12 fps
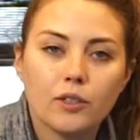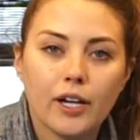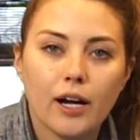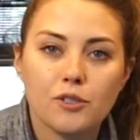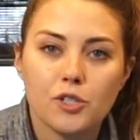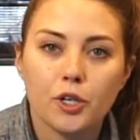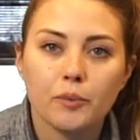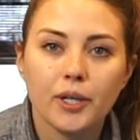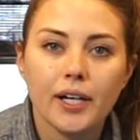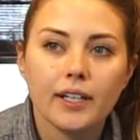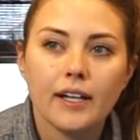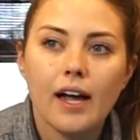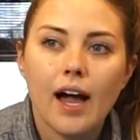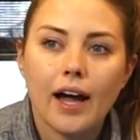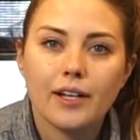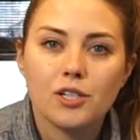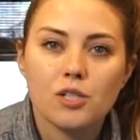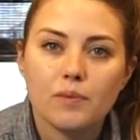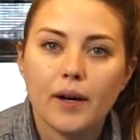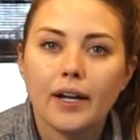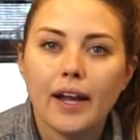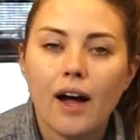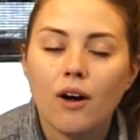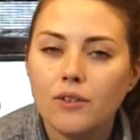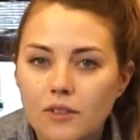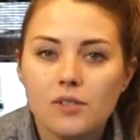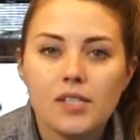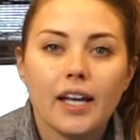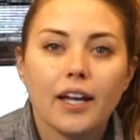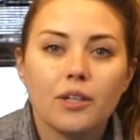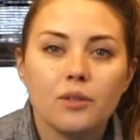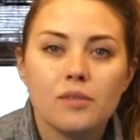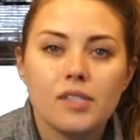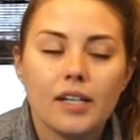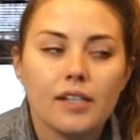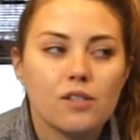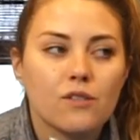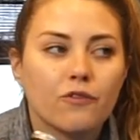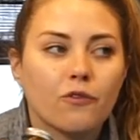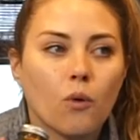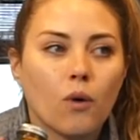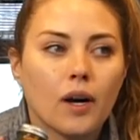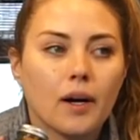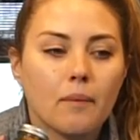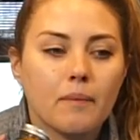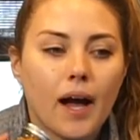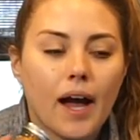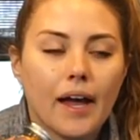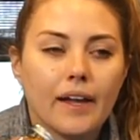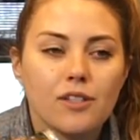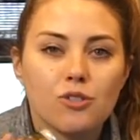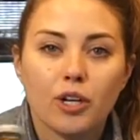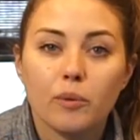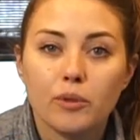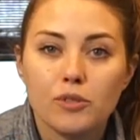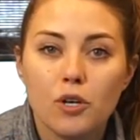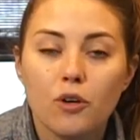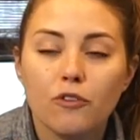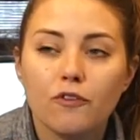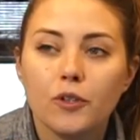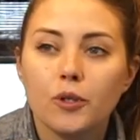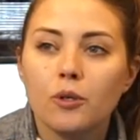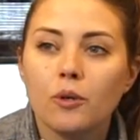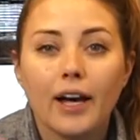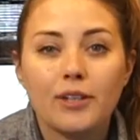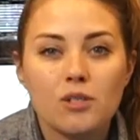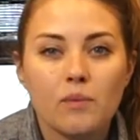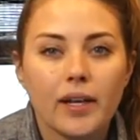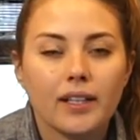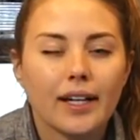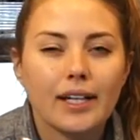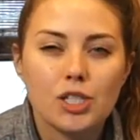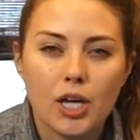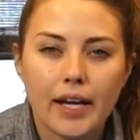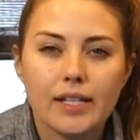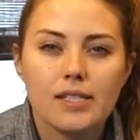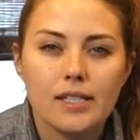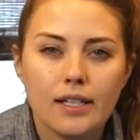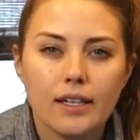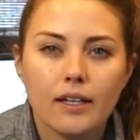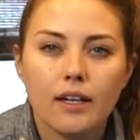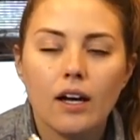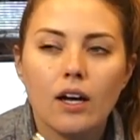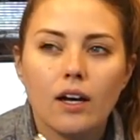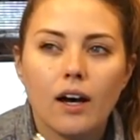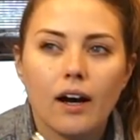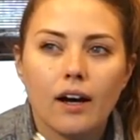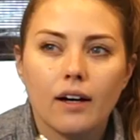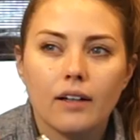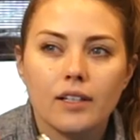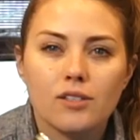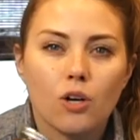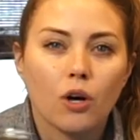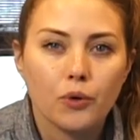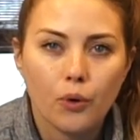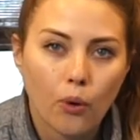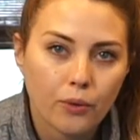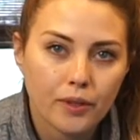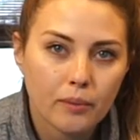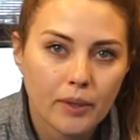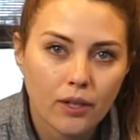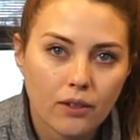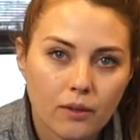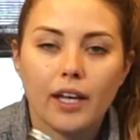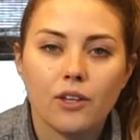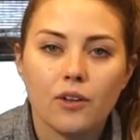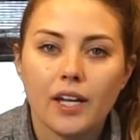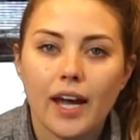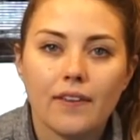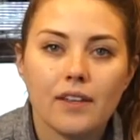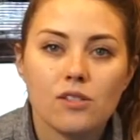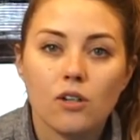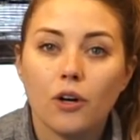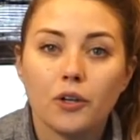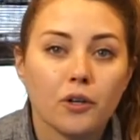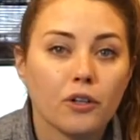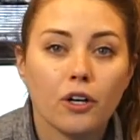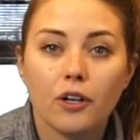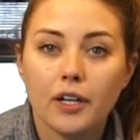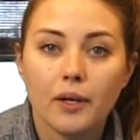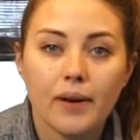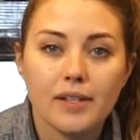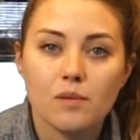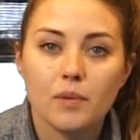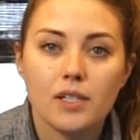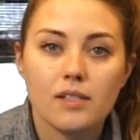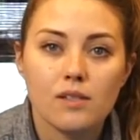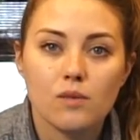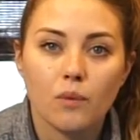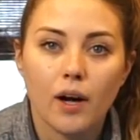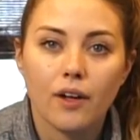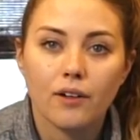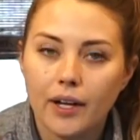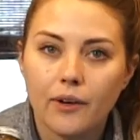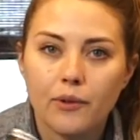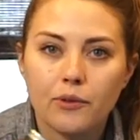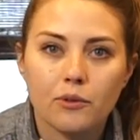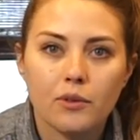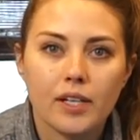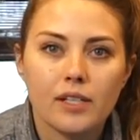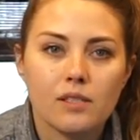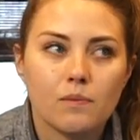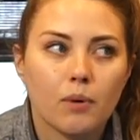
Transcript: ground turmeric. I just ran out. You see I use this for my scrambled tofu. I also make like a chai tea. It's called golden milk, and you can add this to all your curry recipes as well. I go through this